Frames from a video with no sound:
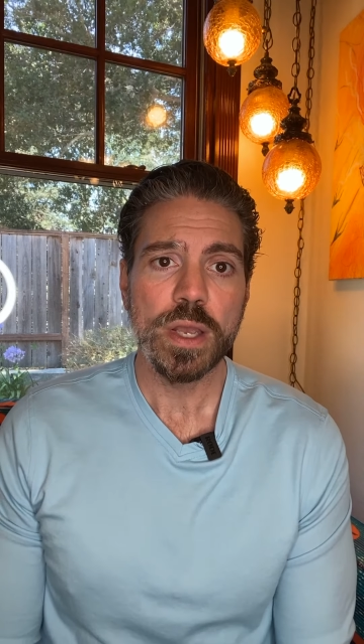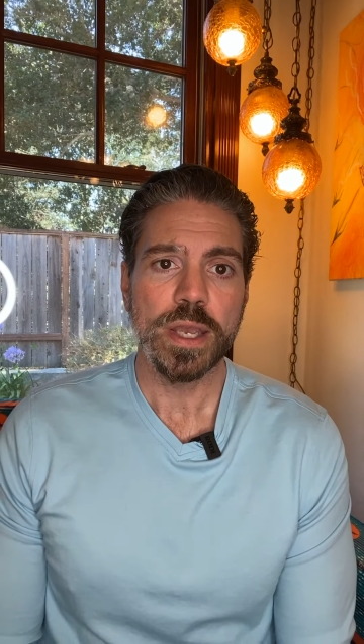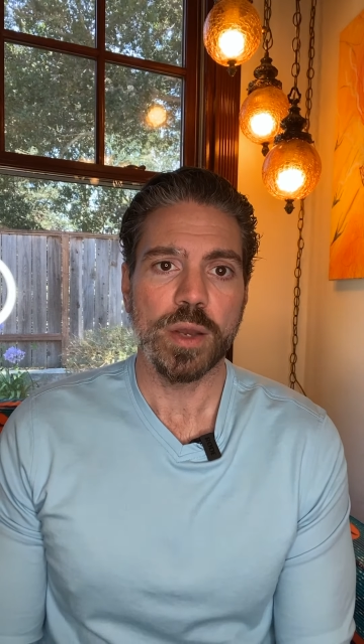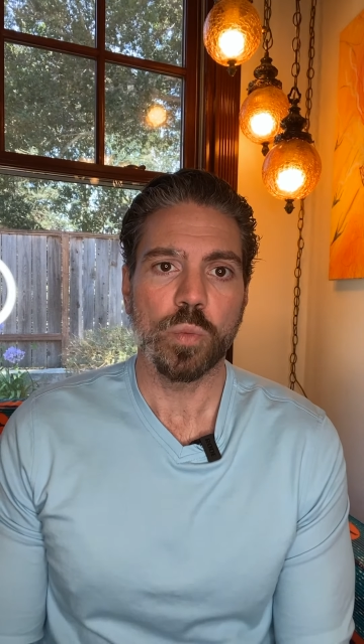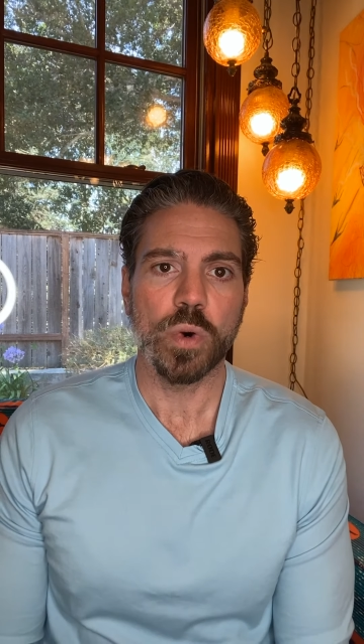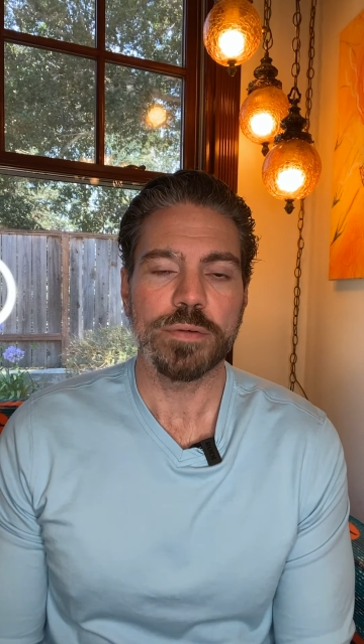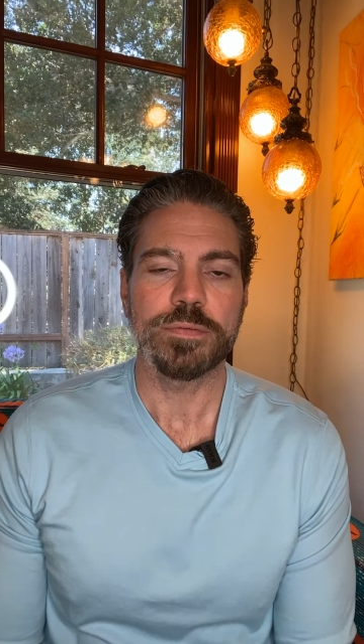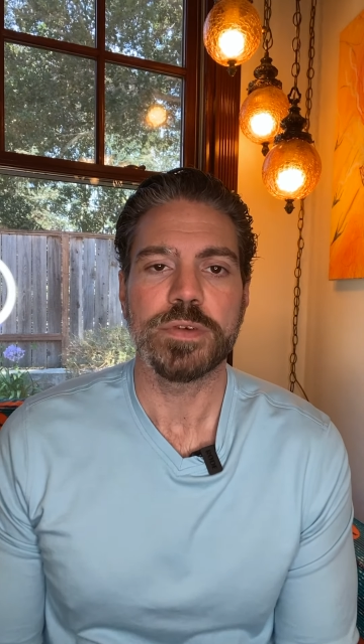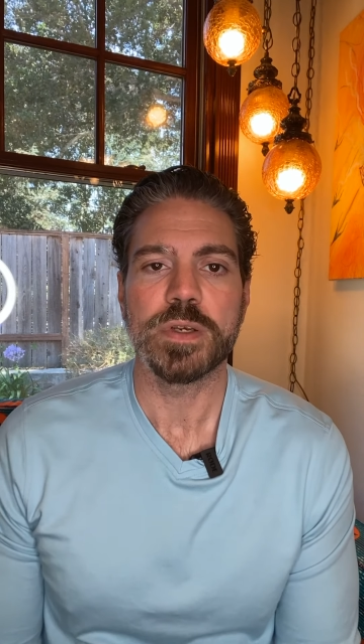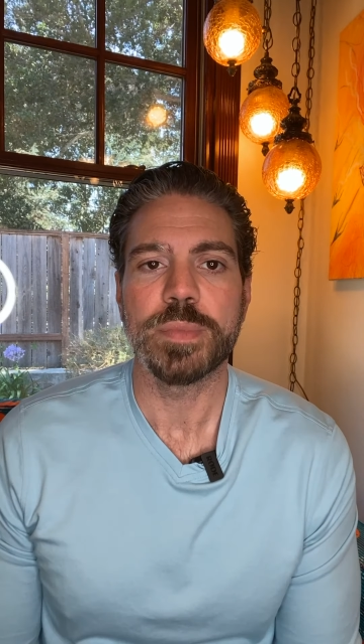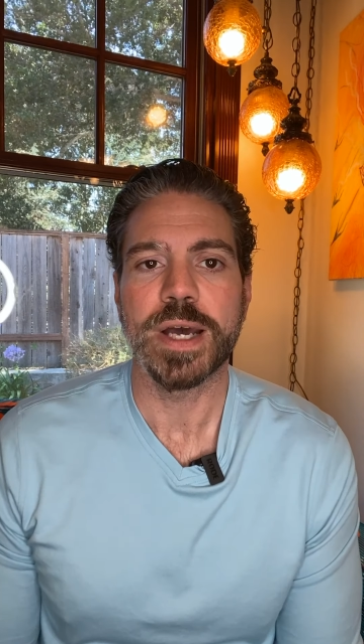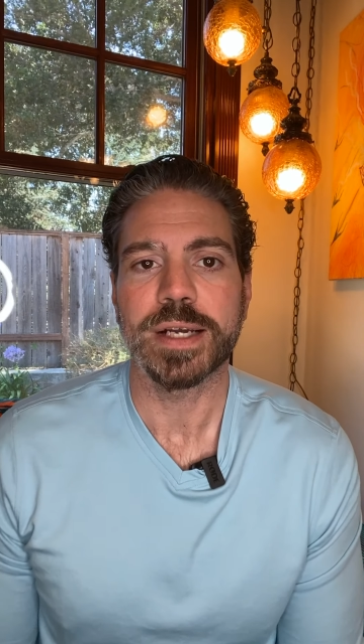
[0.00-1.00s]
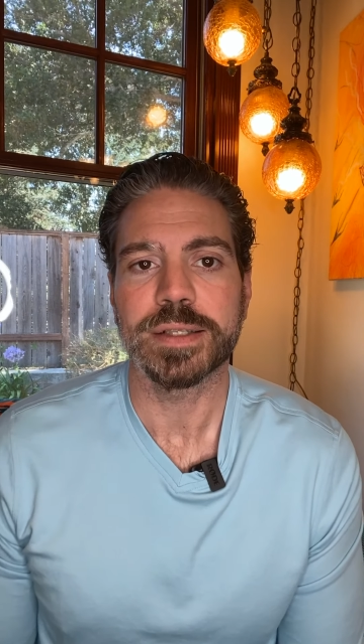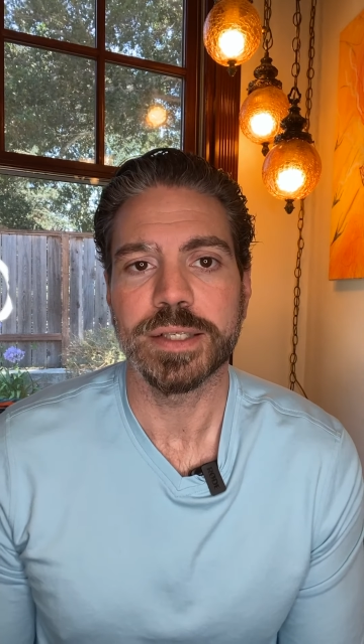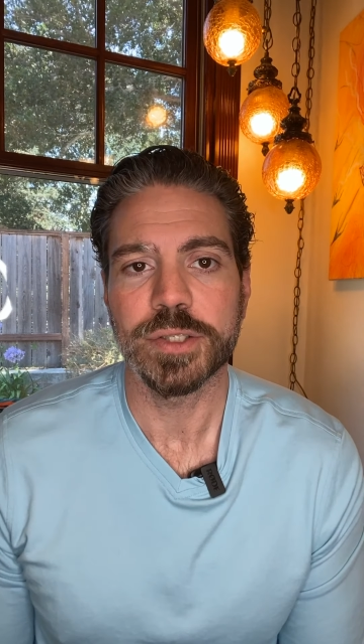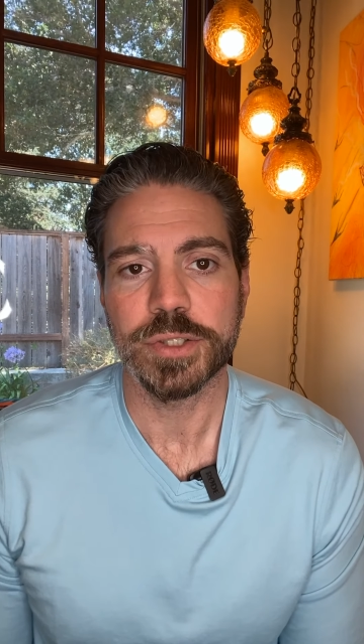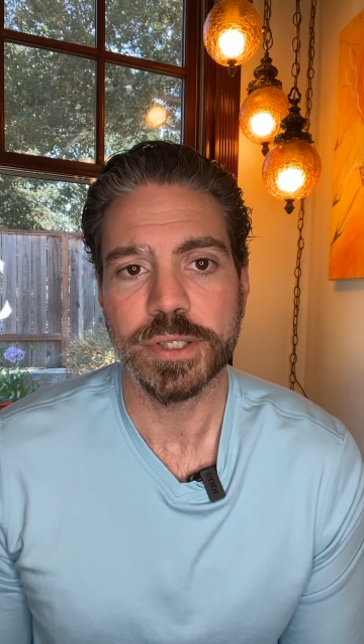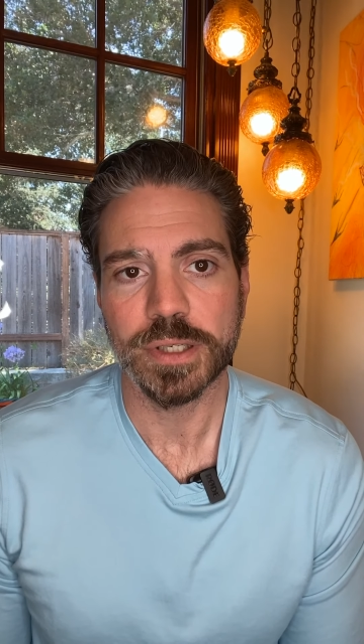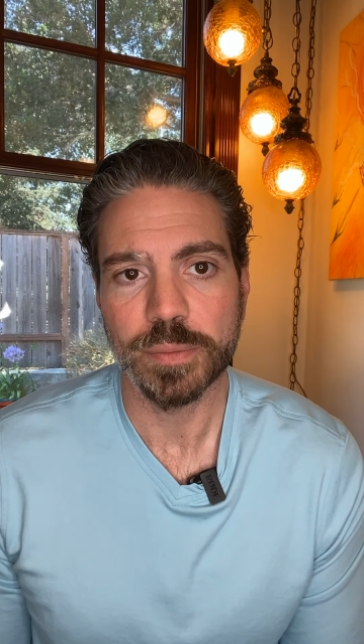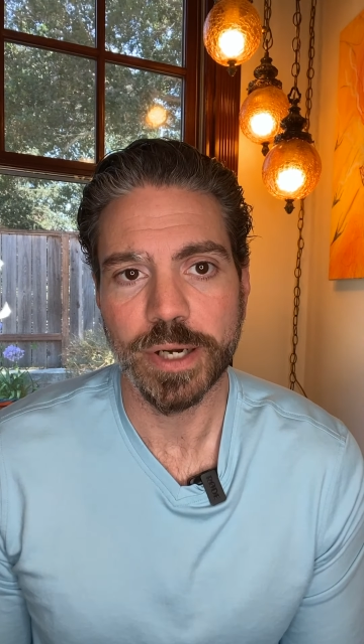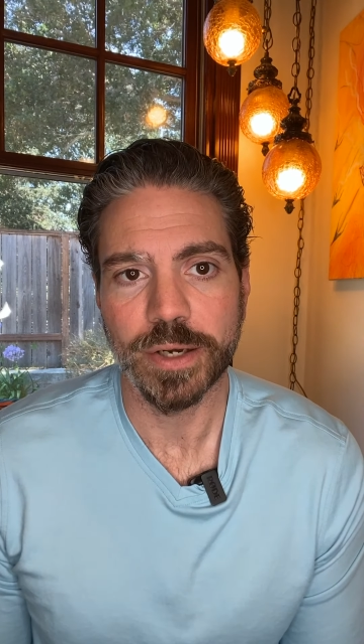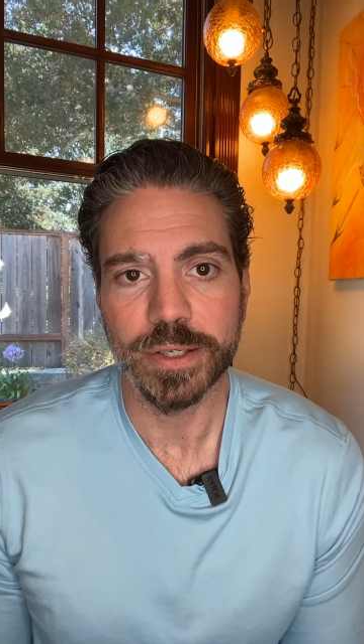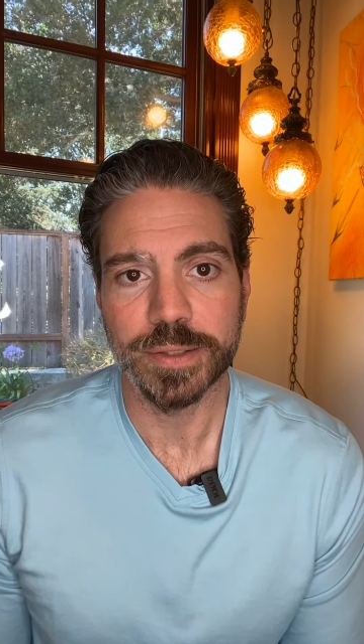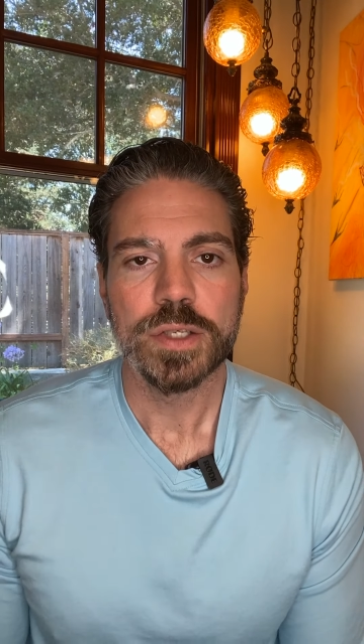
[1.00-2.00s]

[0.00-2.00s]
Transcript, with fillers: and what feedback they share about it.